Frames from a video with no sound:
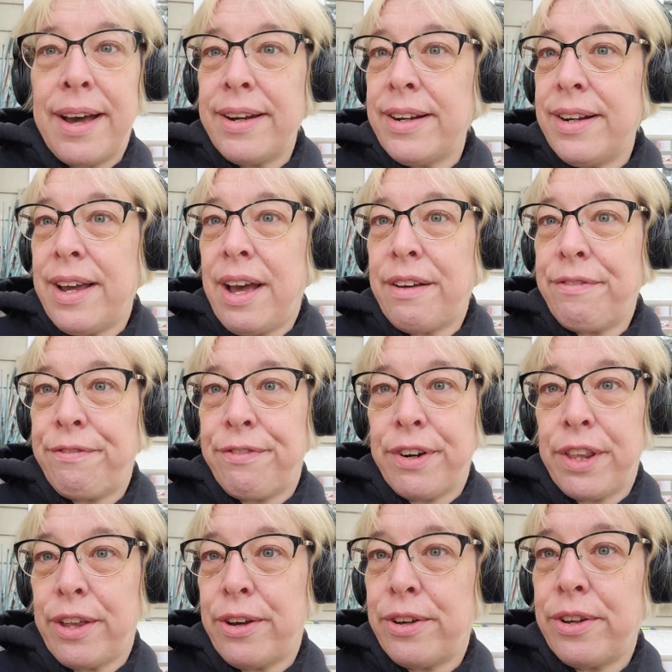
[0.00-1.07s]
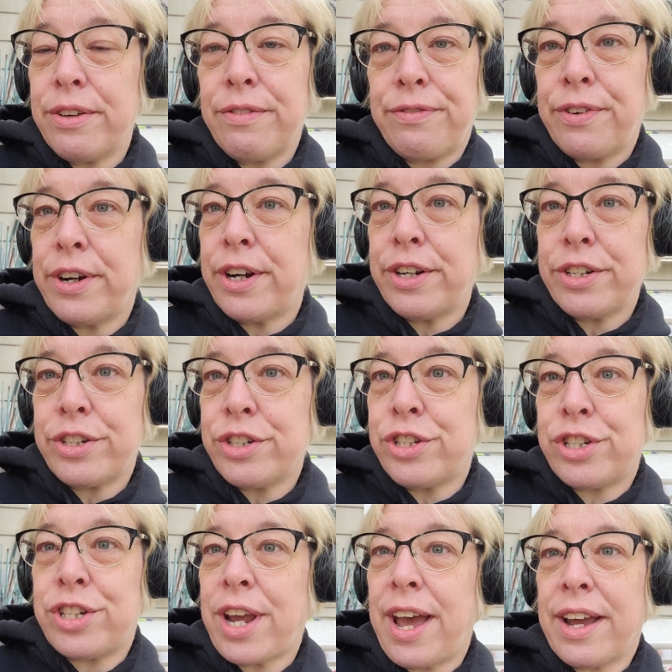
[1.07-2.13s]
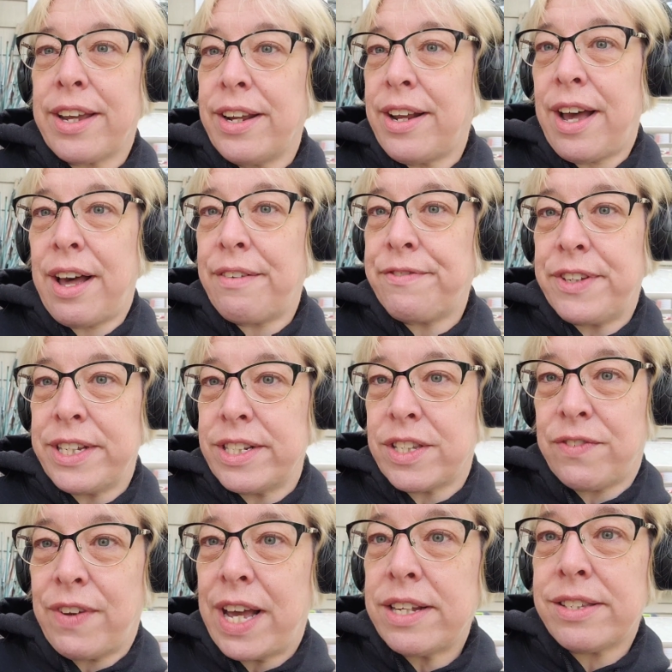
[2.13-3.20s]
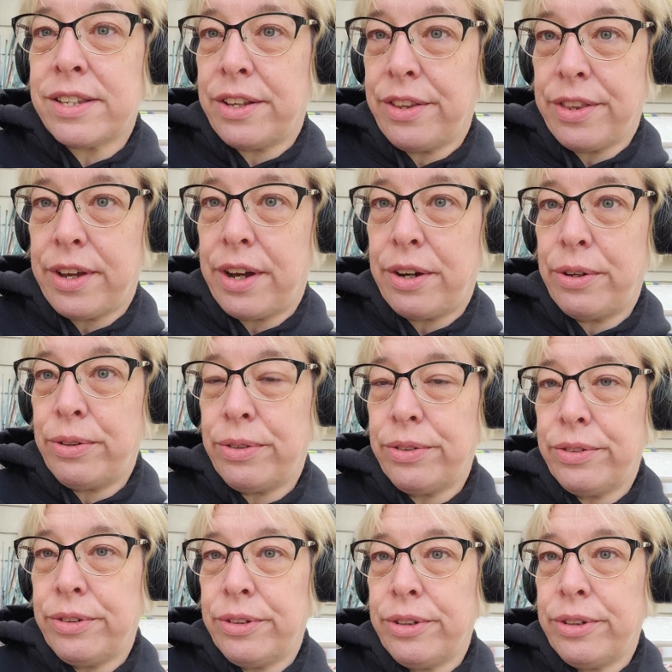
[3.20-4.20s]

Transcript: Not enough for the for Shaq and Hofton's vessel though.